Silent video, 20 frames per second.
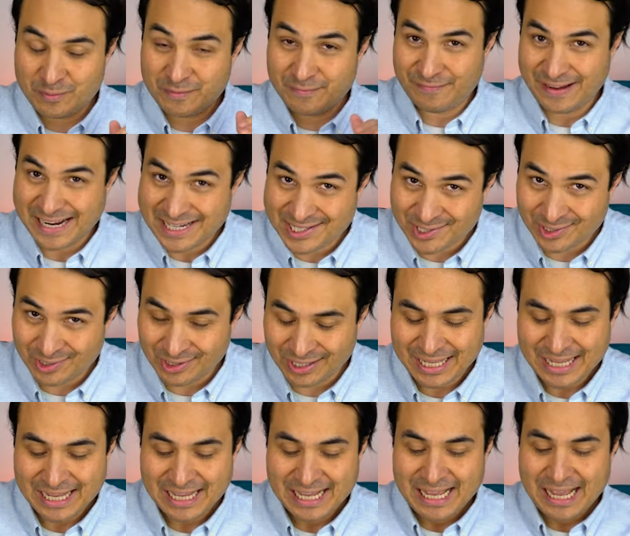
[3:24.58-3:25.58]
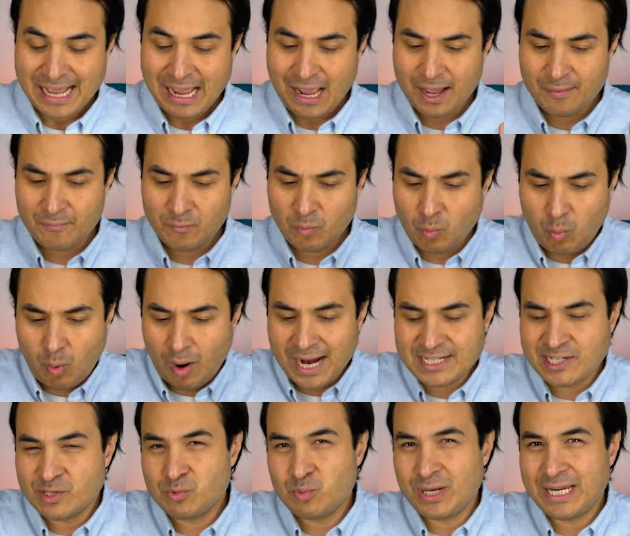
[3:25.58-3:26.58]
Vessel? Why
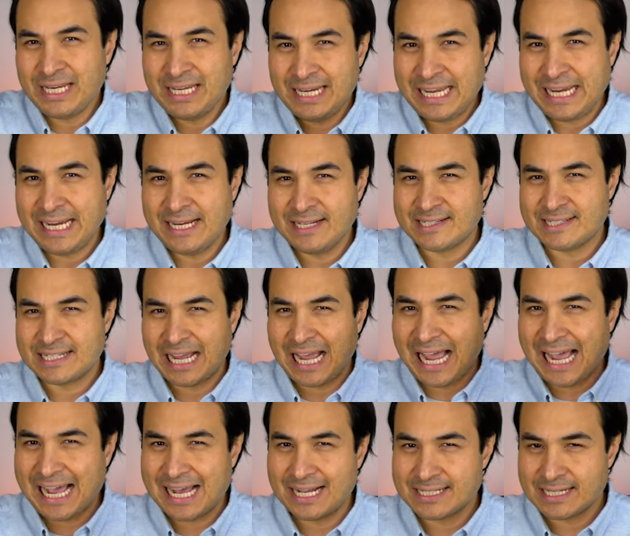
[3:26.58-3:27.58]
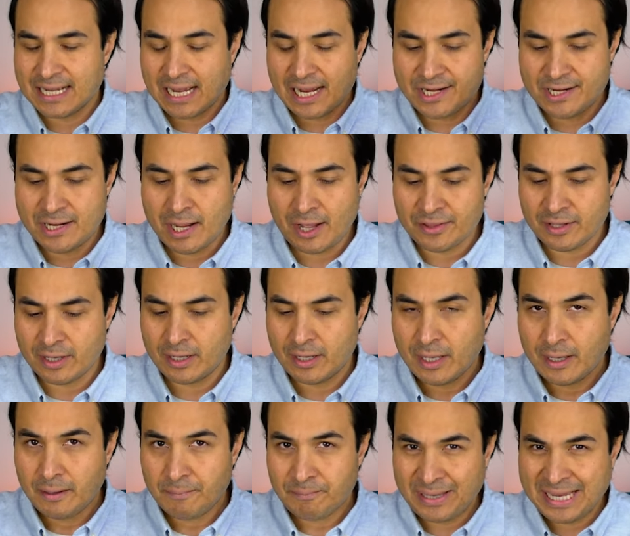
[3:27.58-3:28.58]
did we need to add another
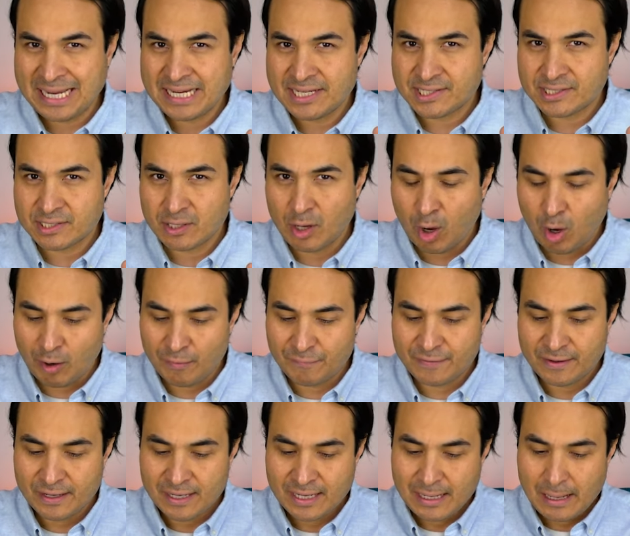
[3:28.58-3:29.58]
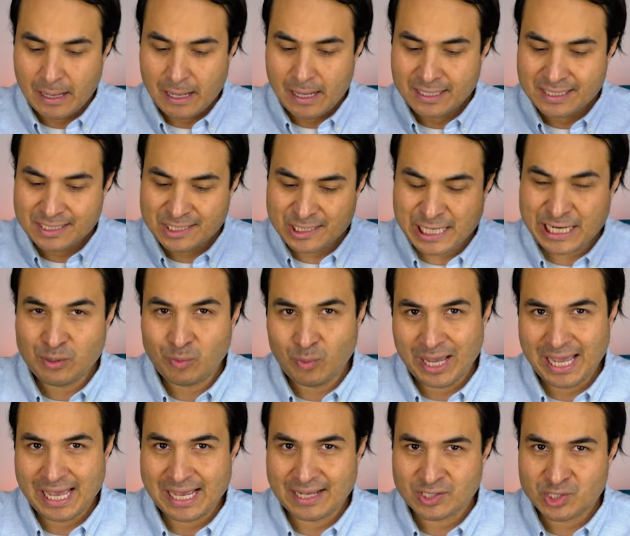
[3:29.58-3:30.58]
piece of
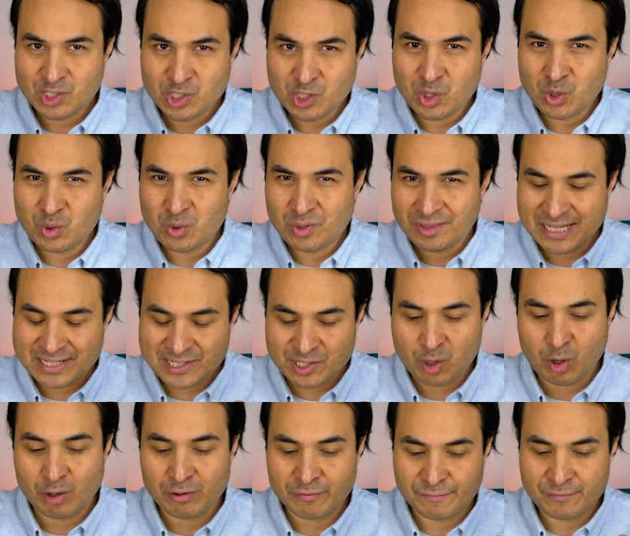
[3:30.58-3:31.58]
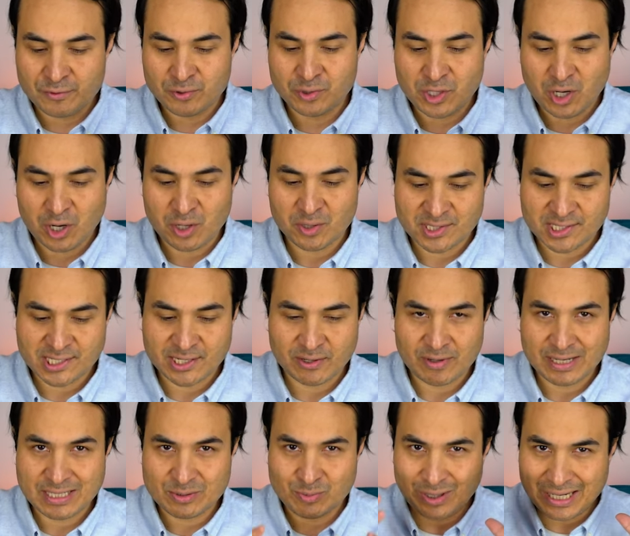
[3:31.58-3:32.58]
teaware to this Gong Fu Code
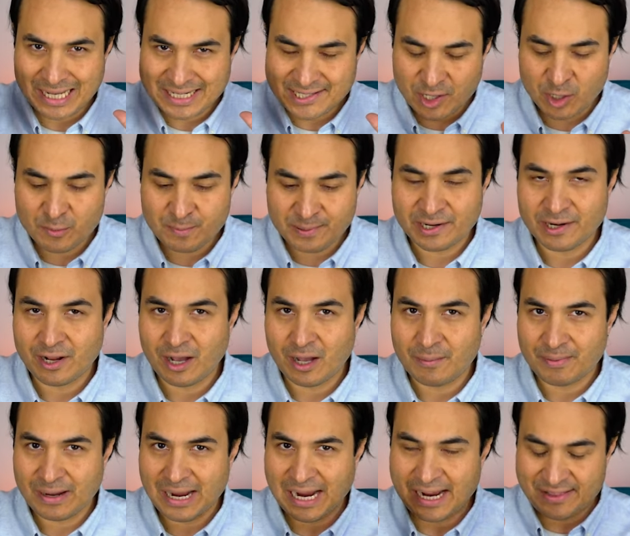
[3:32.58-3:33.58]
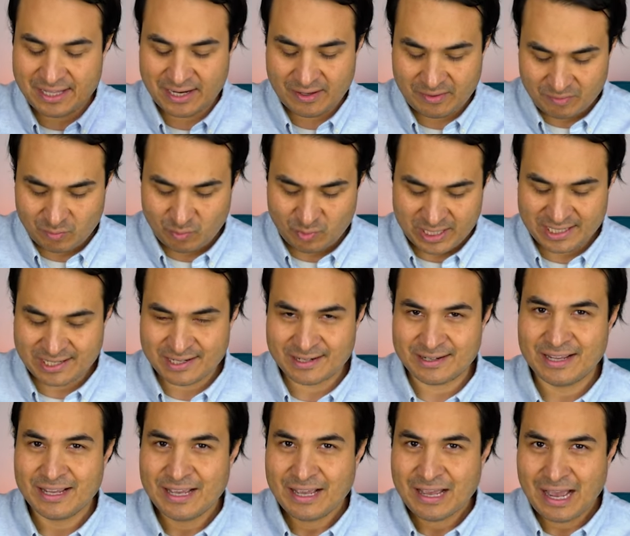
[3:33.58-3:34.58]
series? Well, let's open it up and then we
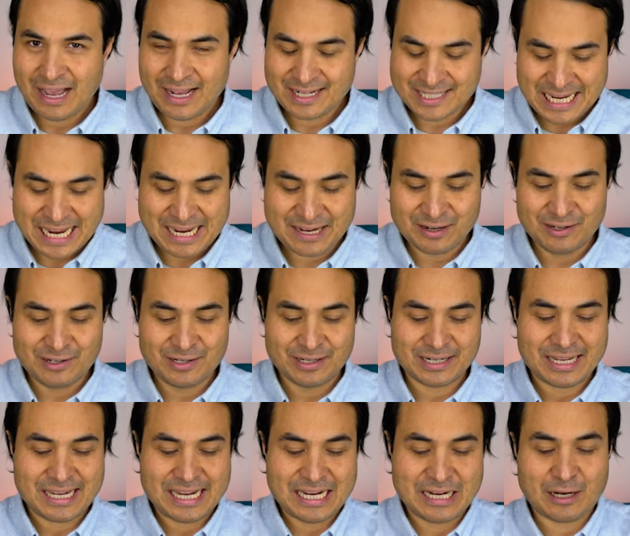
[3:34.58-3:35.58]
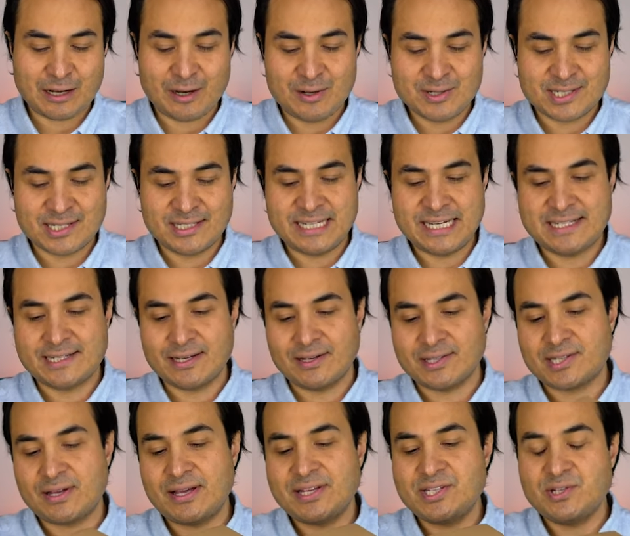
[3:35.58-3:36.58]
can take a look in closer detail.
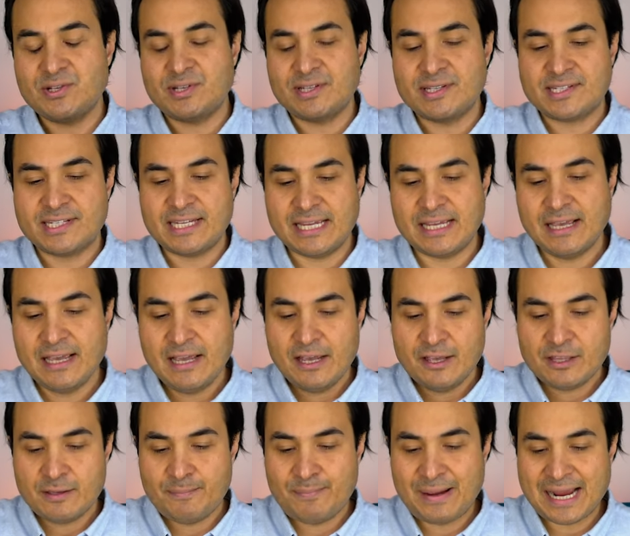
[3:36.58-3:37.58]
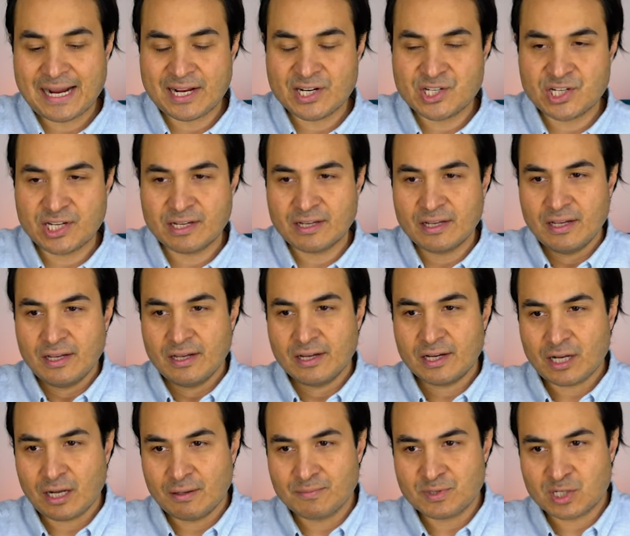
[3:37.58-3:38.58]
So as you can see, the packaging
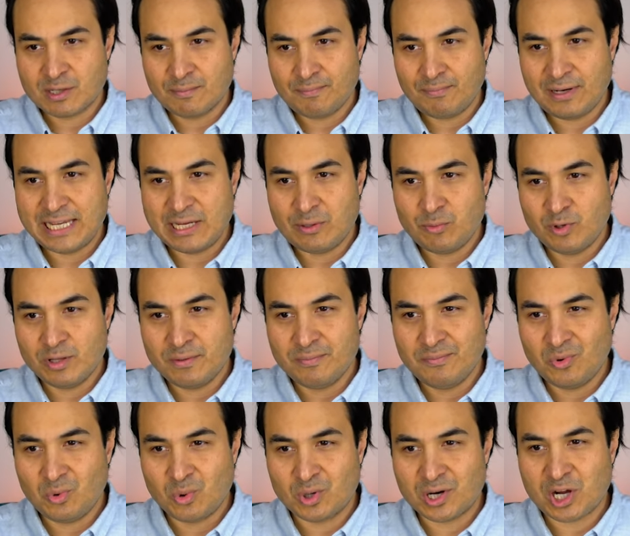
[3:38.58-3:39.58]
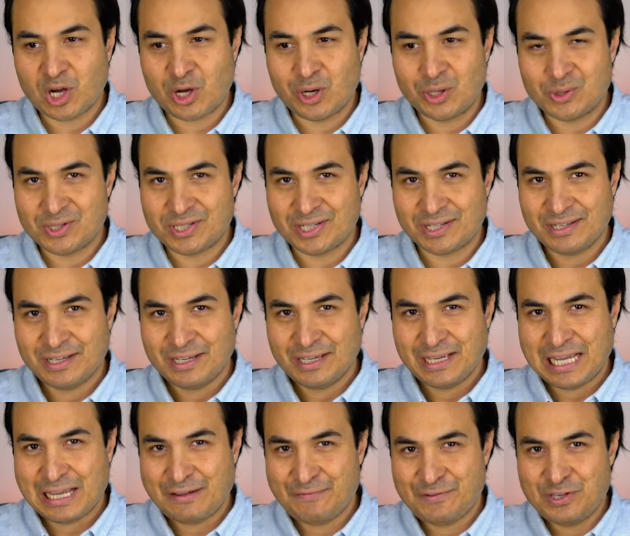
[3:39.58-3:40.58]
comes complete with more code.
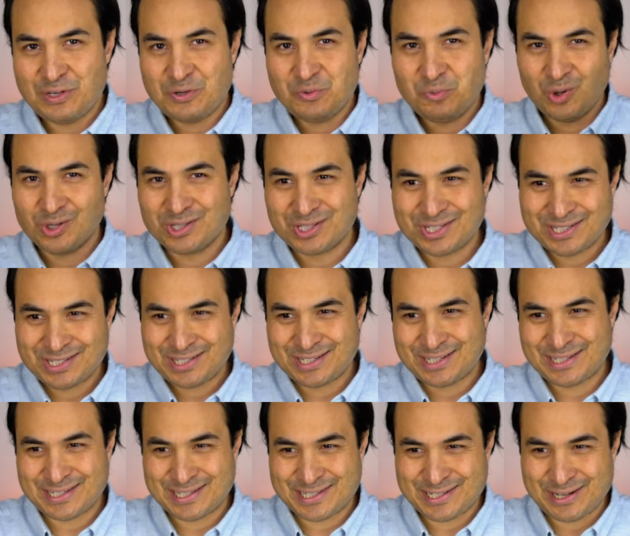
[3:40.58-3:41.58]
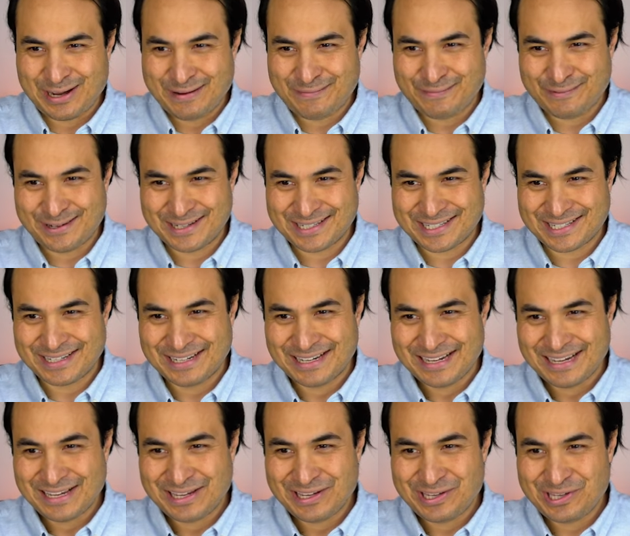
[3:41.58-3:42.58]
If you want to decipher it,
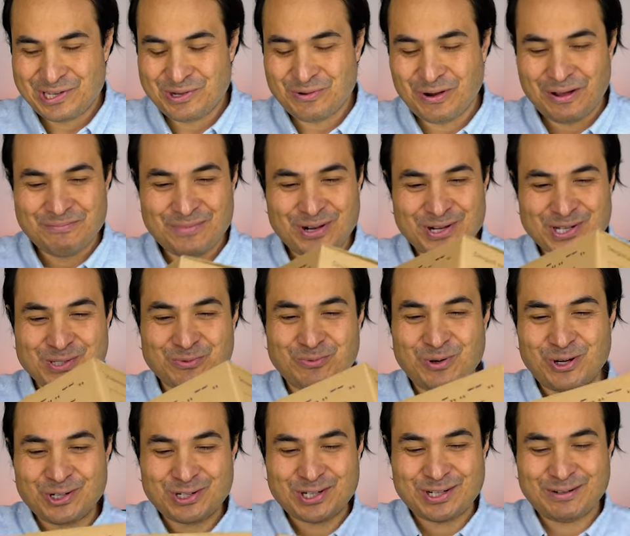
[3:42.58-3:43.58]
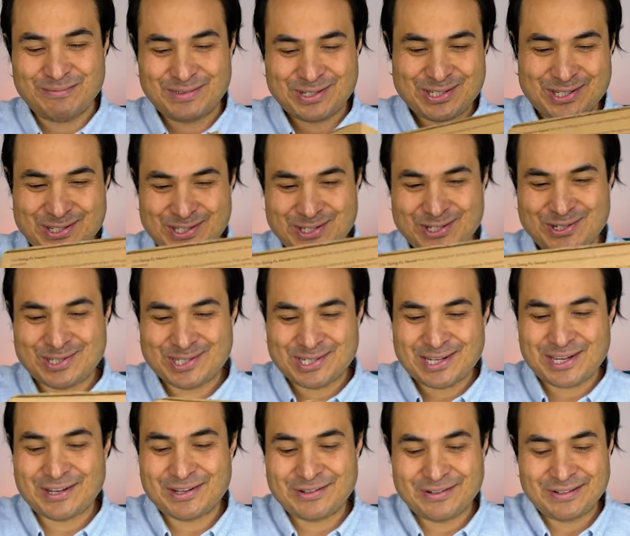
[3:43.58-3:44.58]
you are most welcome to do
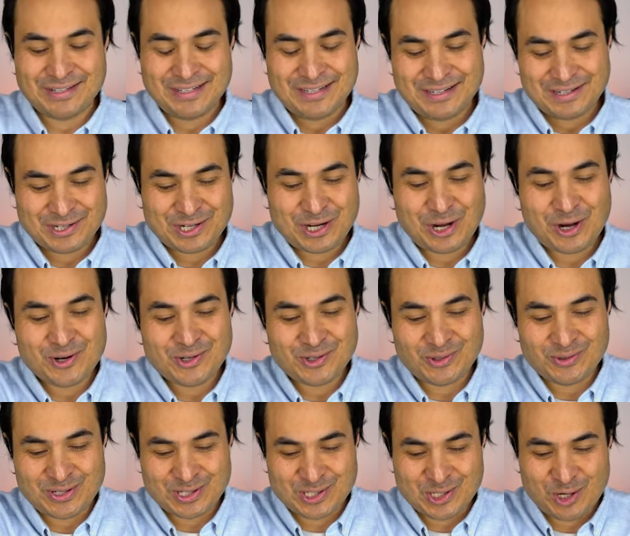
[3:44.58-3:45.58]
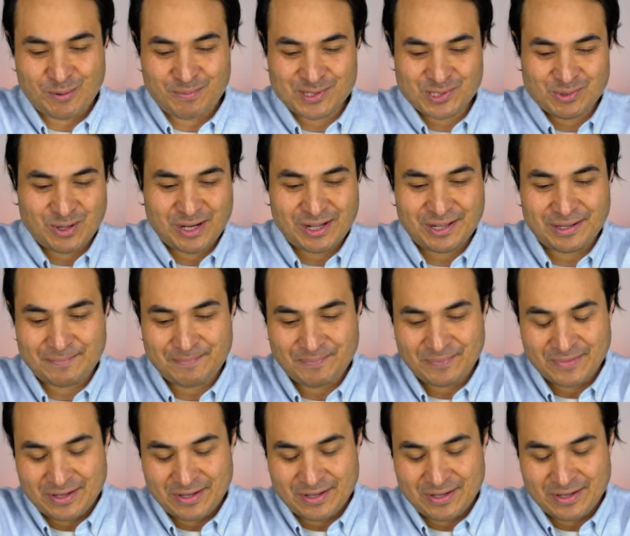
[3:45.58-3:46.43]
so. Code on the top as well.